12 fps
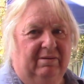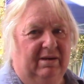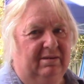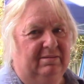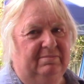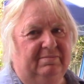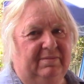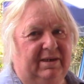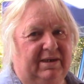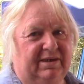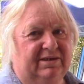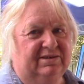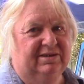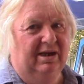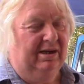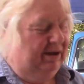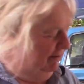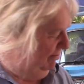Well, it's
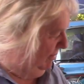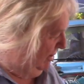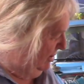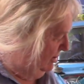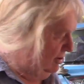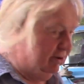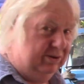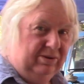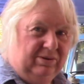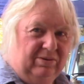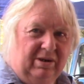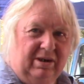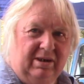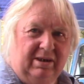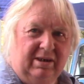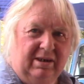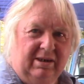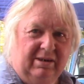time to
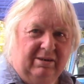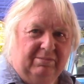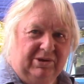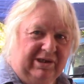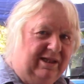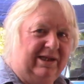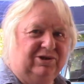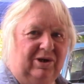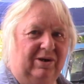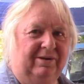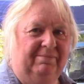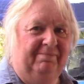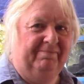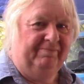put the clutch on.